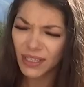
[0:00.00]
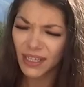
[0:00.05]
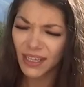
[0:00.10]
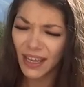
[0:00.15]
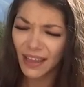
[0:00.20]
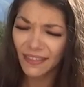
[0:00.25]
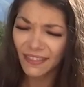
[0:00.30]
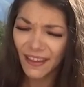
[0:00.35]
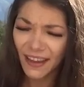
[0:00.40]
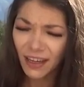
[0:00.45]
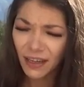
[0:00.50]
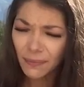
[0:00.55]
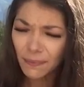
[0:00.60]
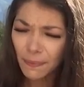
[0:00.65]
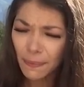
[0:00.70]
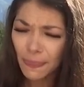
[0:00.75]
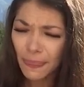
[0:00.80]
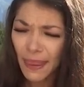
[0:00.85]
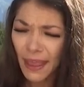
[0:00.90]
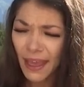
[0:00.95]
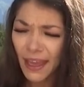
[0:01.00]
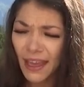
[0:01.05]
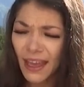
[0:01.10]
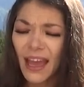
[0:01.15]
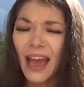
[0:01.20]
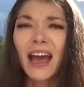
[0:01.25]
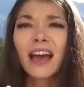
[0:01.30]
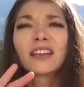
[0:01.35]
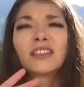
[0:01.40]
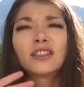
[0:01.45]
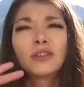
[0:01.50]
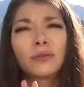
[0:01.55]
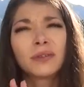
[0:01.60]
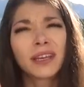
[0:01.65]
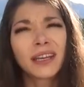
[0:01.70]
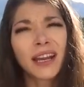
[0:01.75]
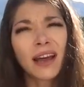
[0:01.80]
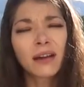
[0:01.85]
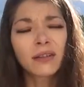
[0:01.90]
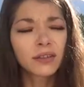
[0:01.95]
to get there as you
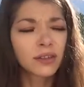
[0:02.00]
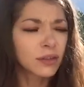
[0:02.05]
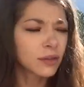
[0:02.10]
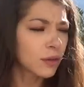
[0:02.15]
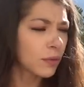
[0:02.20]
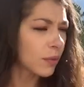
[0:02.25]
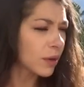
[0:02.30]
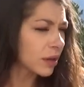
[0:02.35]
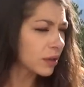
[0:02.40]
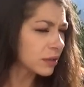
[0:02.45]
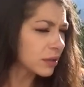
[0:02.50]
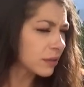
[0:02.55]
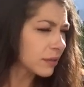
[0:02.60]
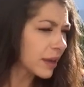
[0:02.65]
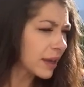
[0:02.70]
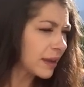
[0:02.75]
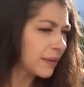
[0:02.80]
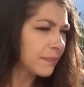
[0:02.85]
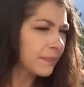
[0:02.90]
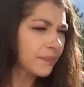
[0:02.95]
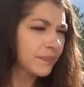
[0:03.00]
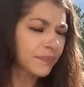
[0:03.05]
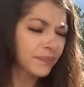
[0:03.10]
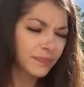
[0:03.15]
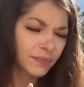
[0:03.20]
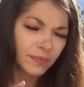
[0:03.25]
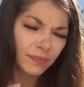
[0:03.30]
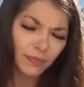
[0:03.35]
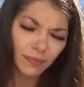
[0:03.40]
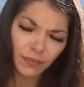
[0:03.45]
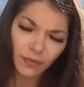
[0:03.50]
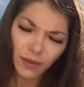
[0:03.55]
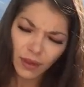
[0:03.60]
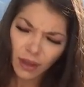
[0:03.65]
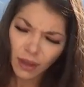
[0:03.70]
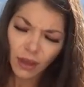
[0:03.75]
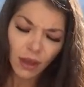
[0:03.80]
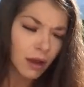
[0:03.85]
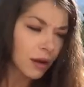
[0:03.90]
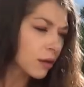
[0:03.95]
get out into the world, okay?
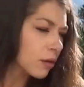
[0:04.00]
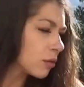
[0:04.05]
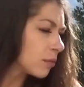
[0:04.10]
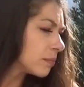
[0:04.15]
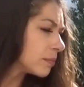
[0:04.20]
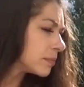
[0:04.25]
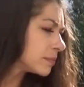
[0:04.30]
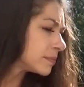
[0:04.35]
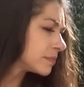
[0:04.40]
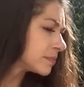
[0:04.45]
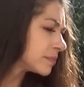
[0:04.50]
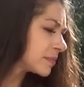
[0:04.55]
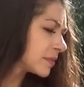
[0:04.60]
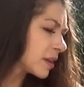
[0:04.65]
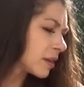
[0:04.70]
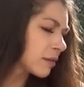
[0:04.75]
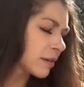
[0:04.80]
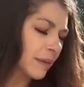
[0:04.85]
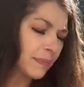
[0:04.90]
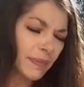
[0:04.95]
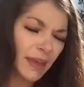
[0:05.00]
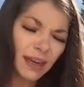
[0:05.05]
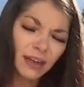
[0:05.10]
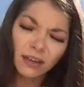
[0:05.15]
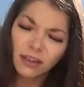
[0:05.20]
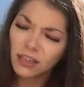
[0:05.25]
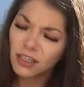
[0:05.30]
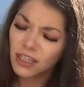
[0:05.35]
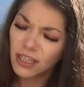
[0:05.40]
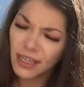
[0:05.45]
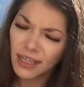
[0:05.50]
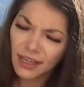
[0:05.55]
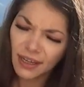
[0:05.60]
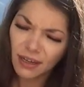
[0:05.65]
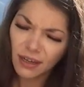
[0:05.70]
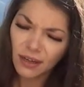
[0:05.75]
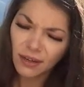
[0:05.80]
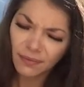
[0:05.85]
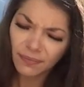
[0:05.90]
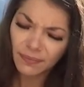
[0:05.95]
Oh, okay. Energy
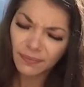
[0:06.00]
here.